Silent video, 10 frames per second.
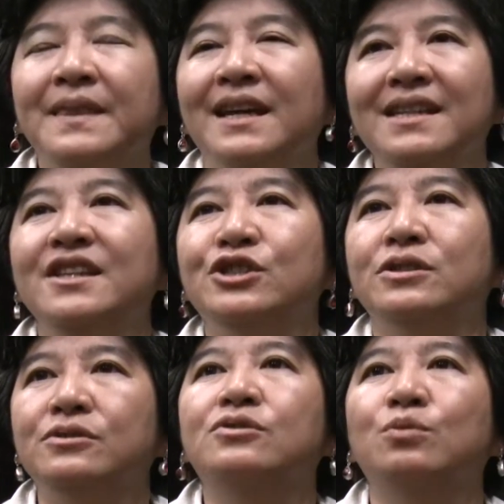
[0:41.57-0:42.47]
the
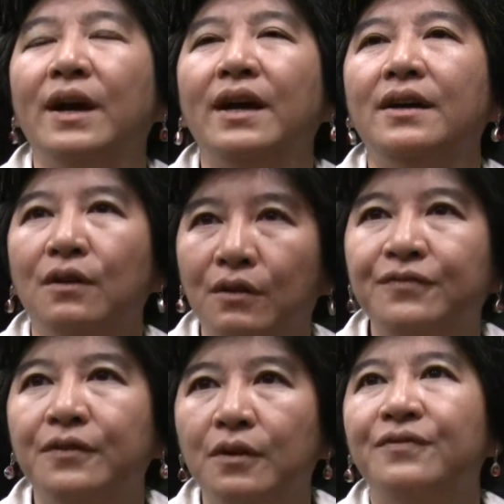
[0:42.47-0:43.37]
indigenous way
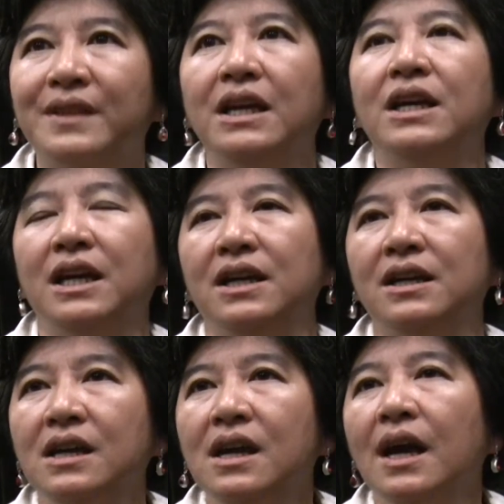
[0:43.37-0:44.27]
of, of thinking